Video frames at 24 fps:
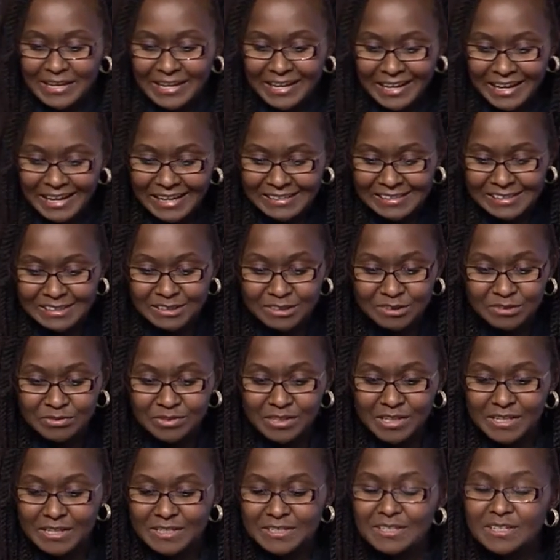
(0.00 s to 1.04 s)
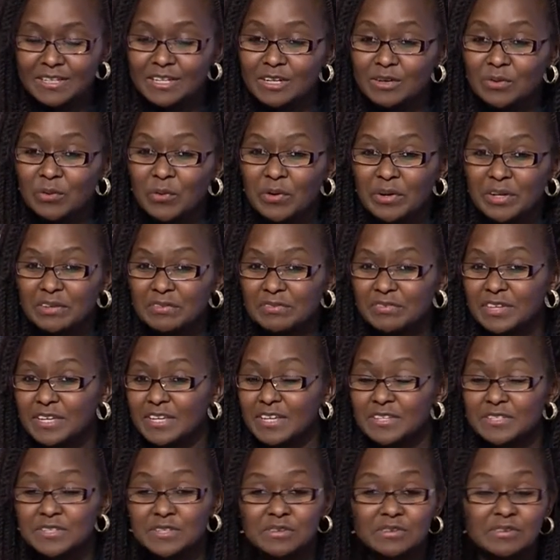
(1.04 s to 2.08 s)
Identification and
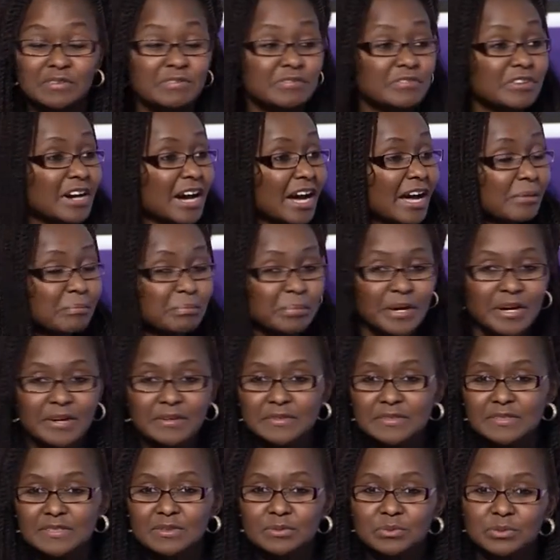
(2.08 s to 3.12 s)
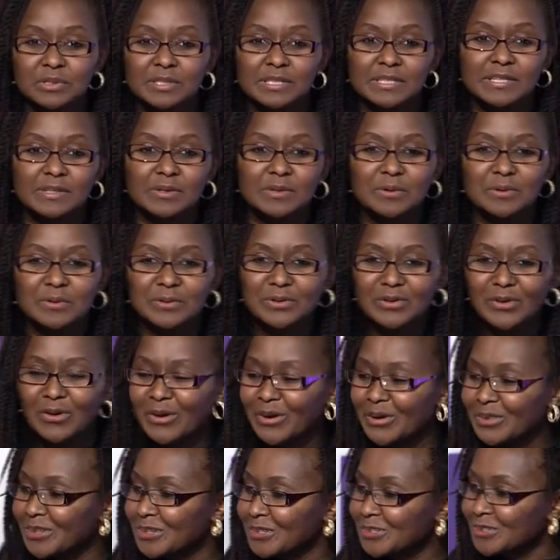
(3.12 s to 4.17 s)
quantification of compounds will include
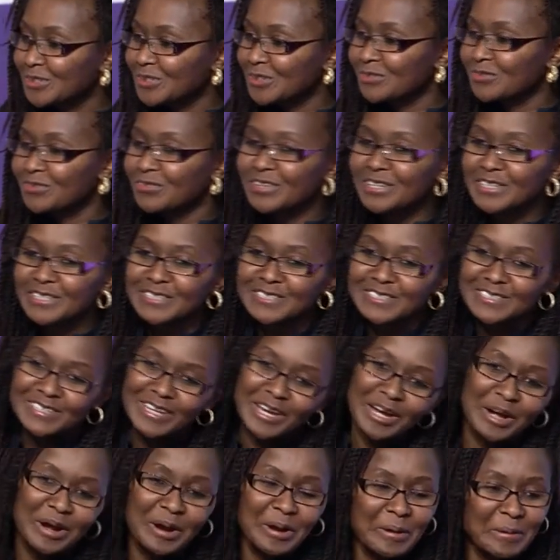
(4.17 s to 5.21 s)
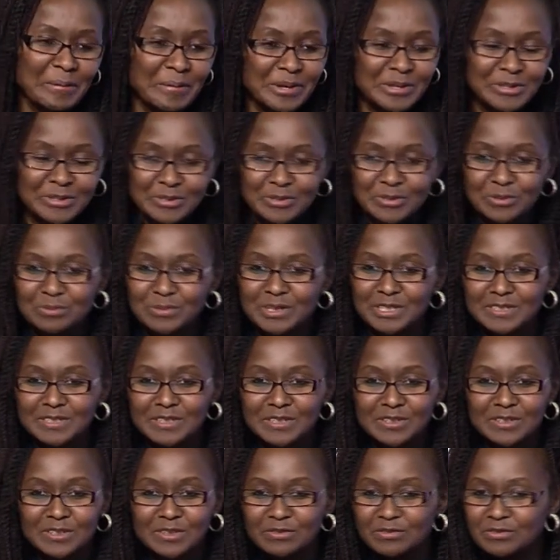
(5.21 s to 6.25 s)
all the different uh,
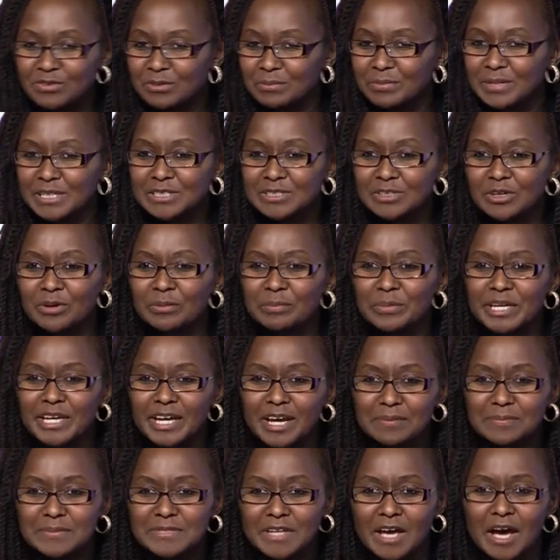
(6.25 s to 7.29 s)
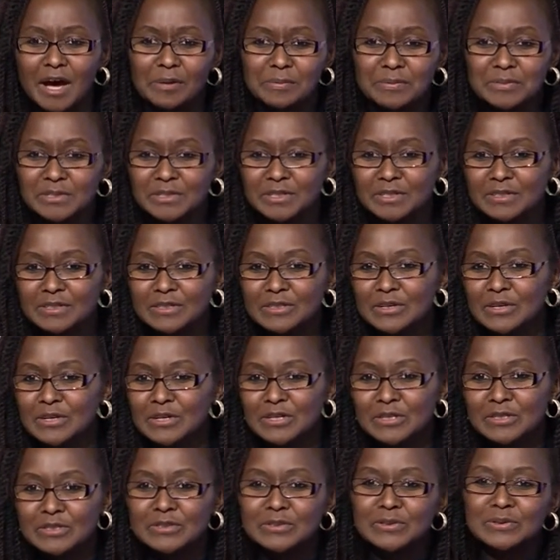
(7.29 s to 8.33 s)
instrumentation from atomic absorption
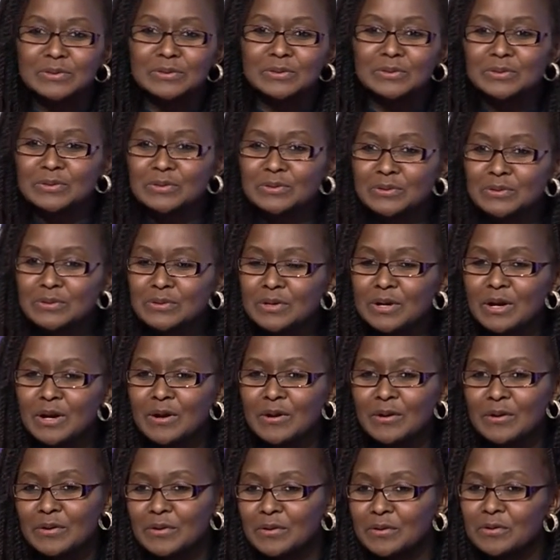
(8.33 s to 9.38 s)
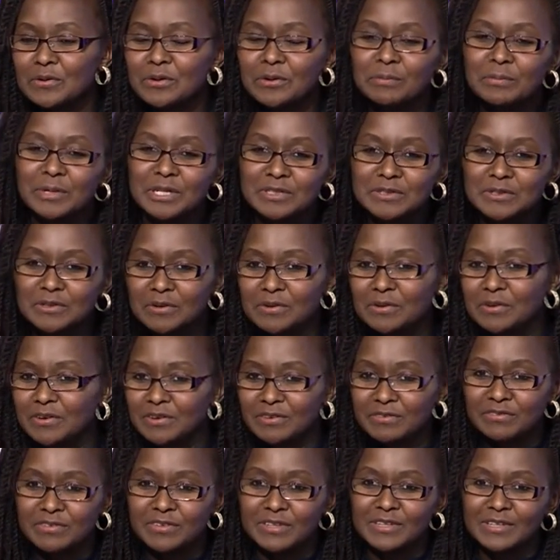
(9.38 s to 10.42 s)
to
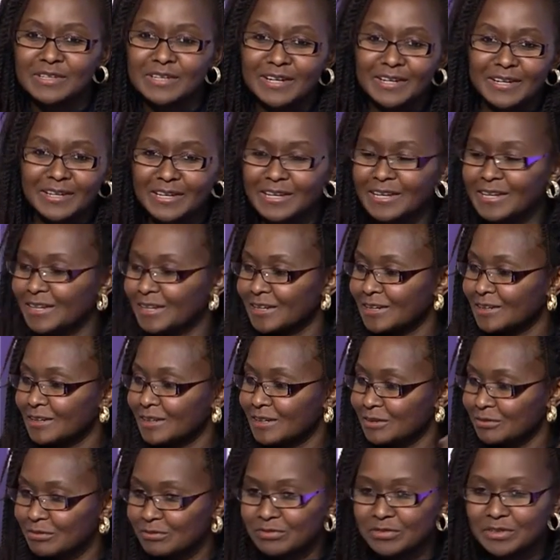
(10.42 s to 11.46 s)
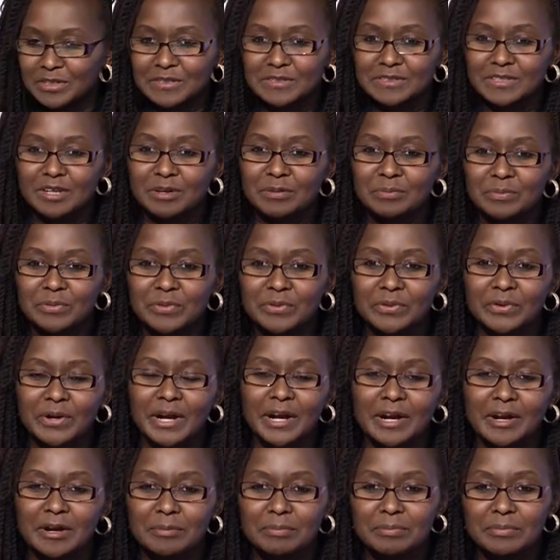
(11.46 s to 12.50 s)
chromatography, again, for example,
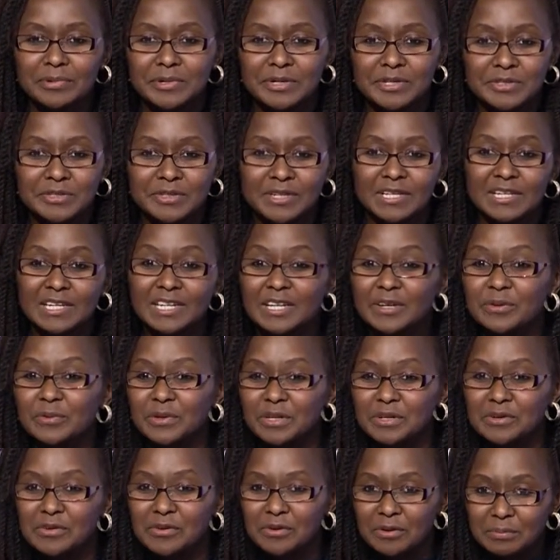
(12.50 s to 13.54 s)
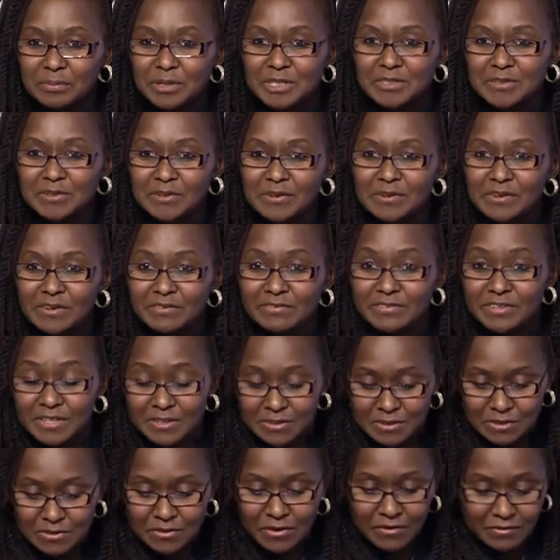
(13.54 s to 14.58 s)
higher pressure liquid chromatography
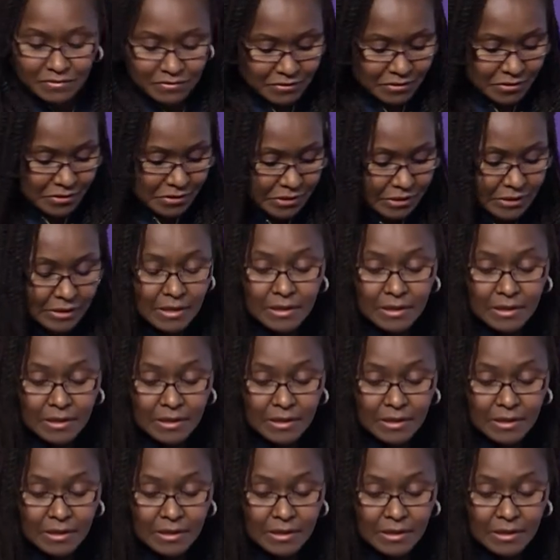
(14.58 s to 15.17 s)
and so forth.